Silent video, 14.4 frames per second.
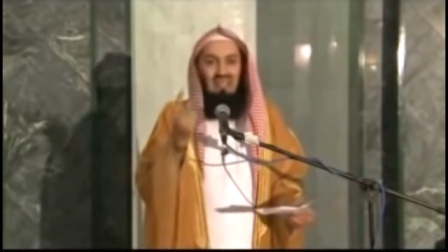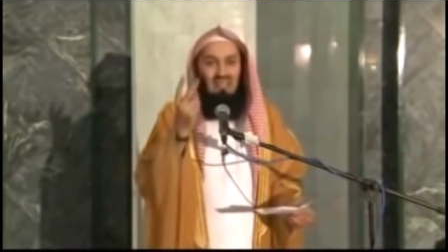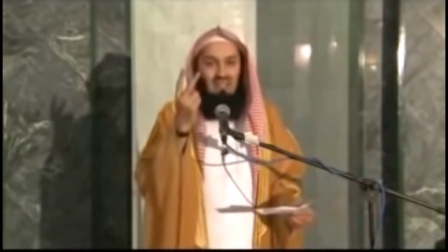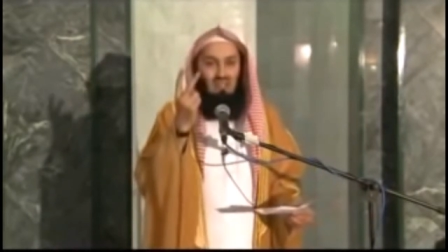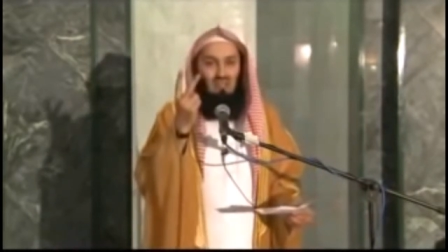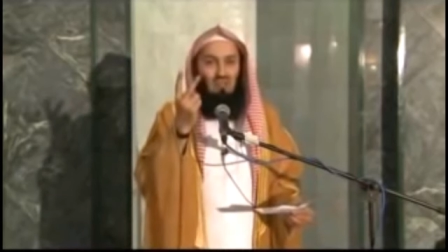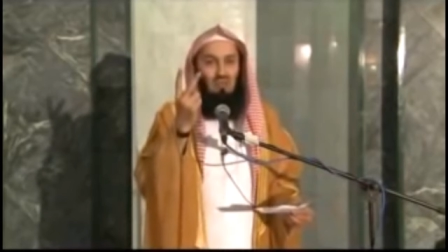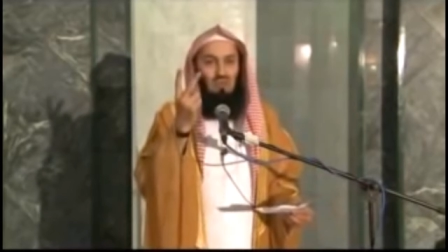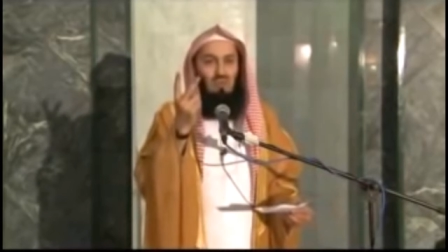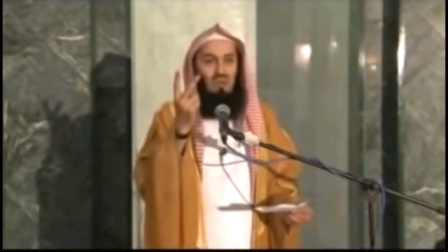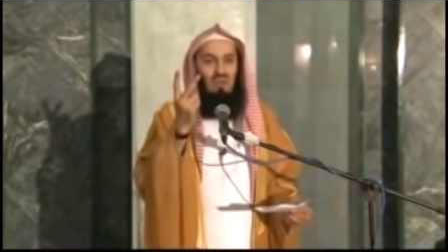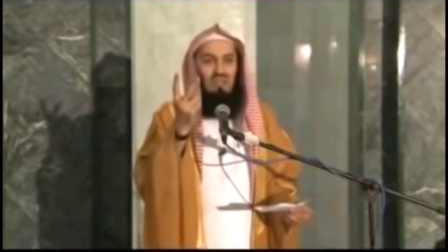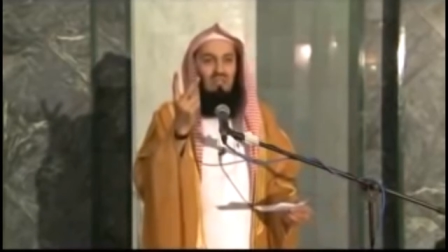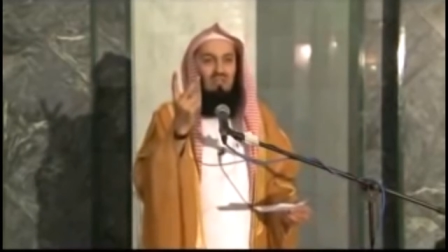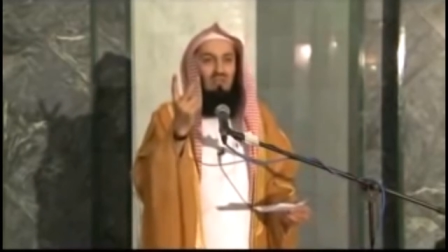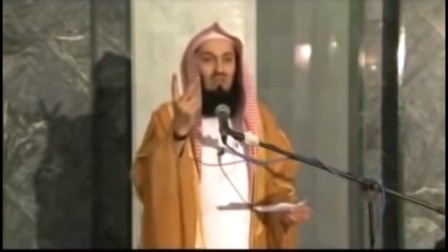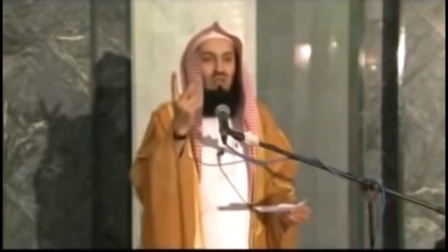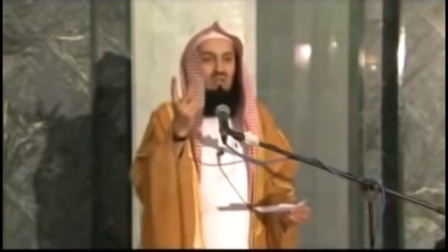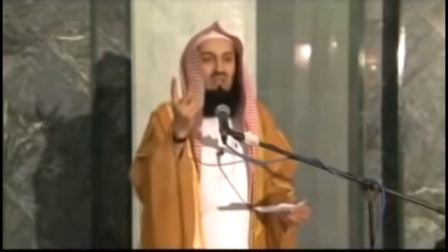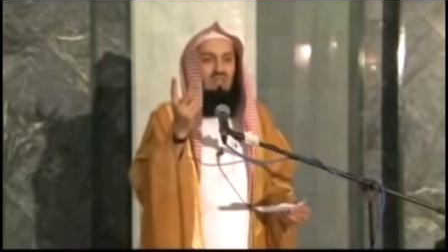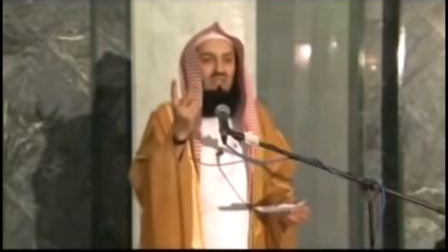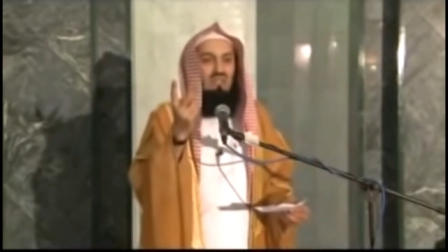the two points of
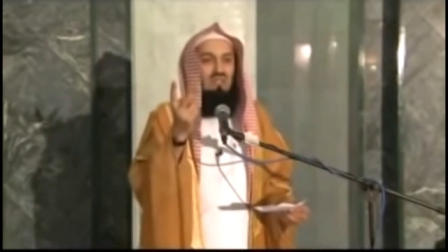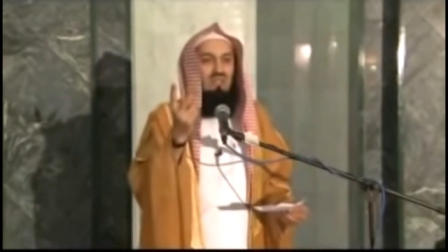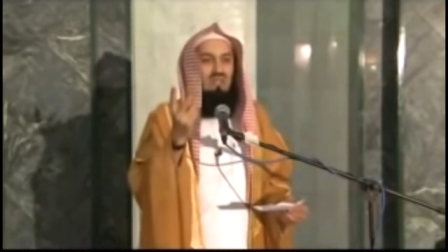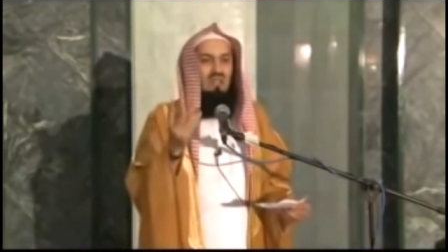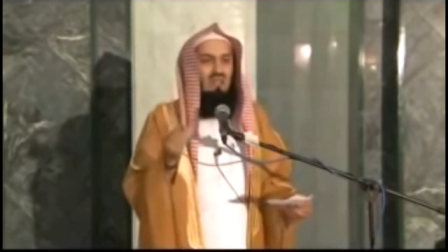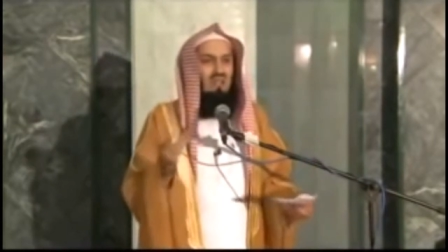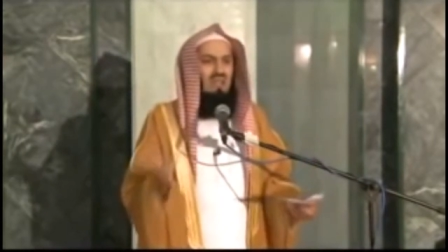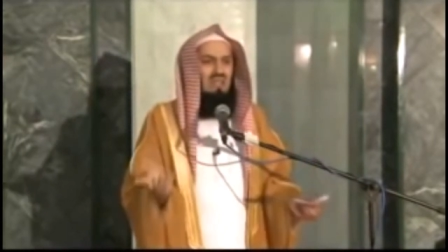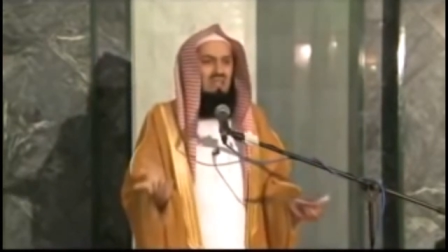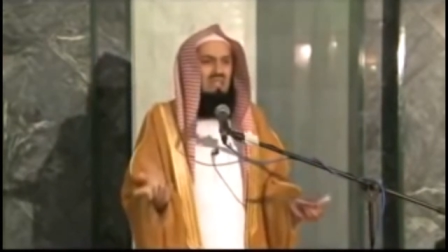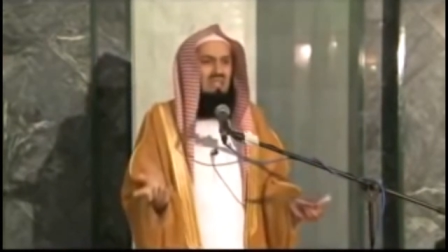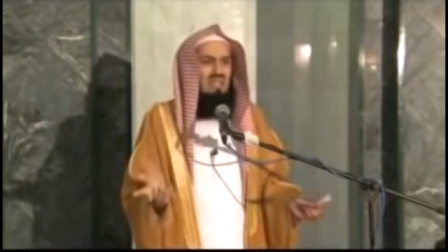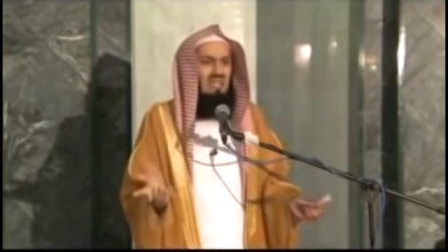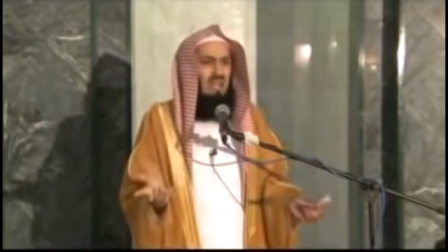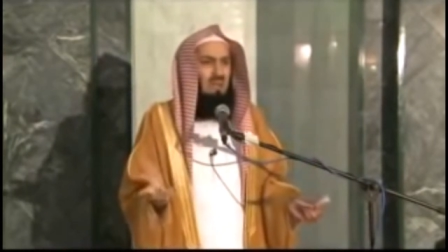goodness Nothing